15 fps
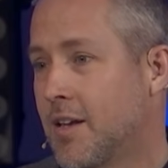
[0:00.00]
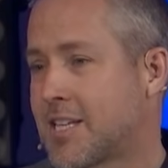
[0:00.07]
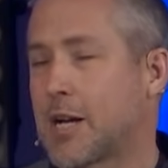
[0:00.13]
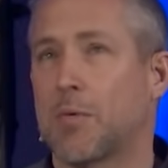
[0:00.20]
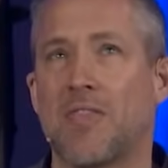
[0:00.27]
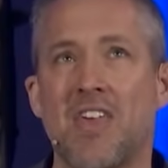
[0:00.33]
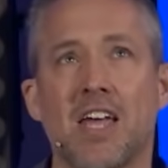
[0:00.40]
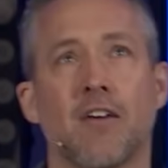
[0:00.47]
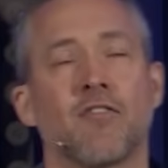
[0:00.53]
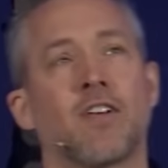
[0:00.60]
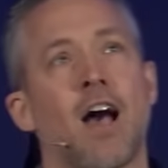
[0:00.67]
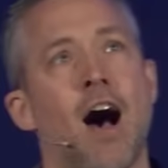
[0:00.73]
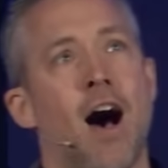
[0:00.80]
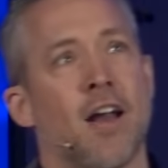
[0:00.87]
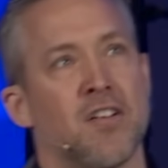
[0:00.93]
It's like we think
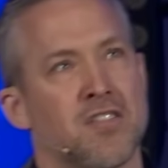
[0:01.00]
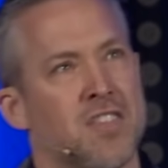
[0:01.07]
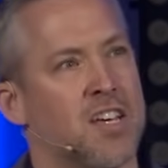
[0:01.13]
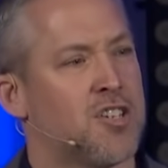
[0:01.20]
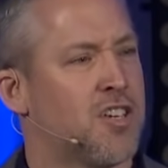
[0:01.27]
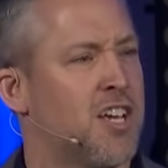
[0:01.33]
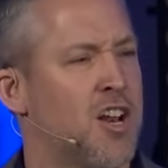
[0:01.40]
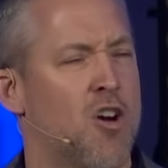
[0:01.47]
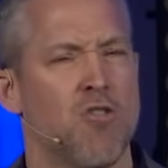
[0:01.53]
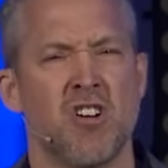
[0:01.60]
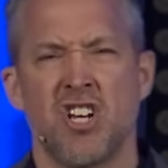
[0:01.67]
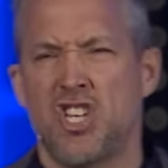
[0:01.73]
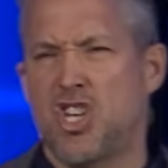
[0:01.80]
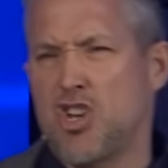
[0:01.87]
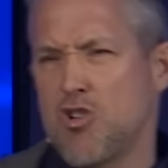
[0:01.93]
of God as this, you know,
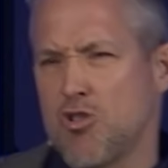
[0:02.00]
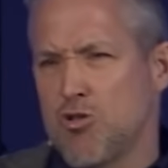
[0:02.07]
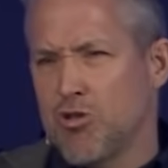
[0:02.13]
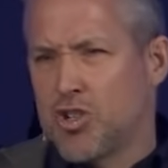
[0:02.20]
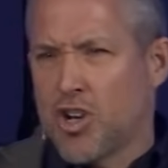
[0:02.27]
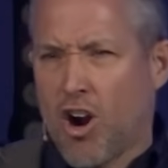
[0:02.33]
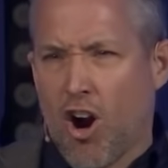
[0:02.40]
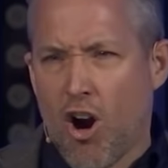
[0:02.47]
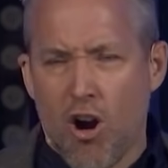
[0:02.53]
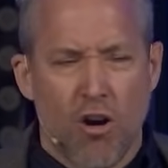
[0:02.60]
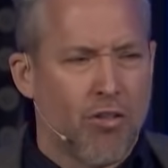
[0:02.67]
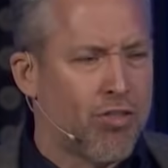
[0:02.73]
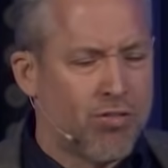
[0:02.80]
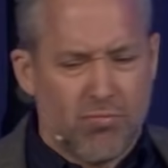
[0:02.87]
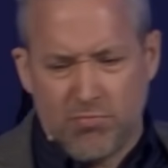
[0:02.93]
huge
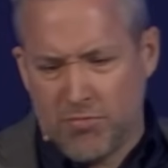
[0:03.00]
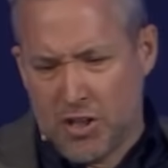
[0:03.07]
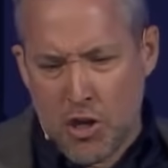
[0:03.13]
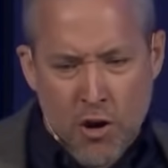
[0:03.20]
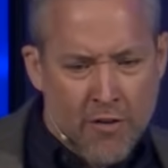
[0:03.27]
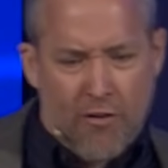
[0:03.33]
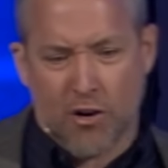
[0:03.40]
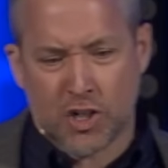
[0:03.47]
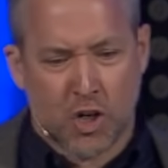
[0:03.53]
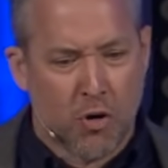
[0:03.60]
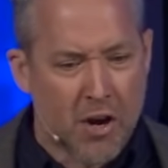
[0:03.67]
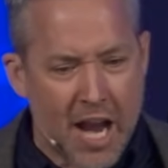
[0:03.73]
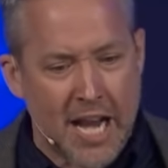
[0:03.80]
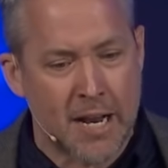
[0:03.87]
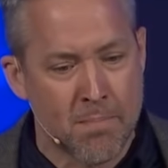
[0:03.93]
earth universe
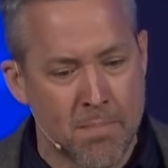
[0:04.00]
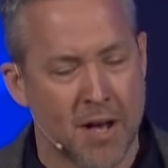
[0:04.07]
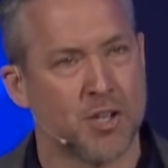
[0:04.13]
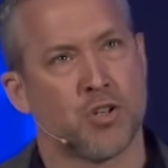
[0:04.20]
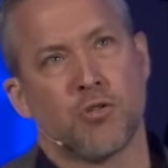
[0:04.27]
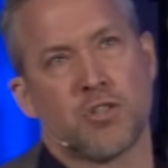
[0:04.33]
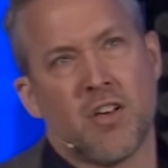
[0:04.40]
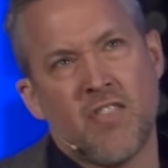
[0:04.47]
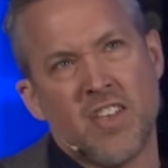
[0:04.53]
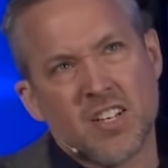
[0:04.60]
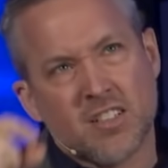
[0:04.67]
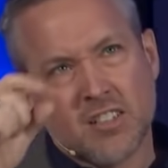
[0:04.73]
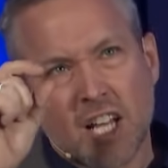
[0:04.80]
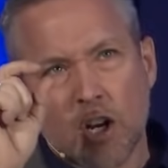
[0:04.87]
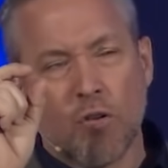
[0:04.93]
creating muscles and
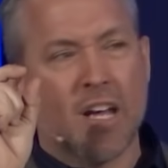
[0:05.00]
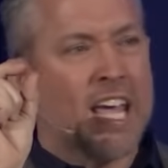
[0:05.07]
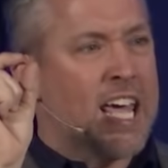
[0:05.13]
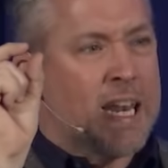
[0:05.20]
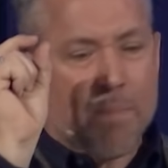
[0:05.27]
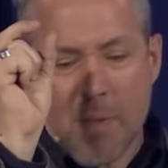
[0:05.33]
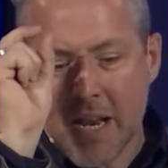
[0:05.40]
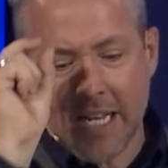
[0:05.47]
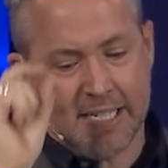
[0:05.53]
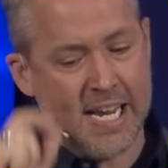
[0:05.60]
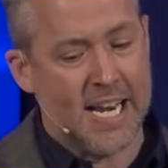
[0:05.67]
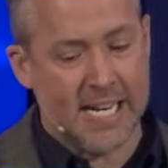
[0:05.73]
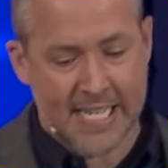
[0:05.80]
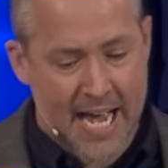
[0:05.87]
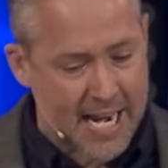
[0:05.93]
this little itty bitty
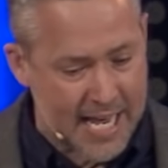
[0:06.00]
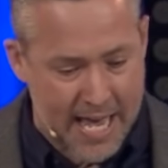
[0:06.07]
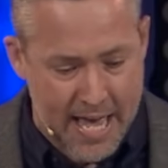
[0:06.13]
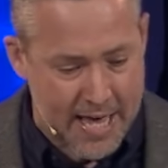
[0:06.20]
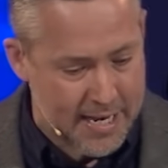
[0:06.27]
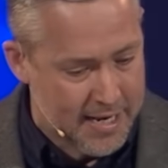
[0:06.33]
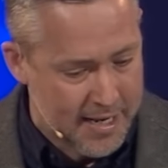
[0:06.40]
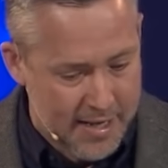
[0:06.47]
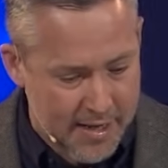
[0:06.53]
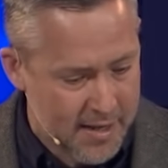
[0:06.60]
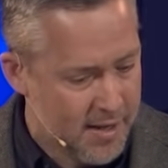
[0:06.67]
teeny tiny head.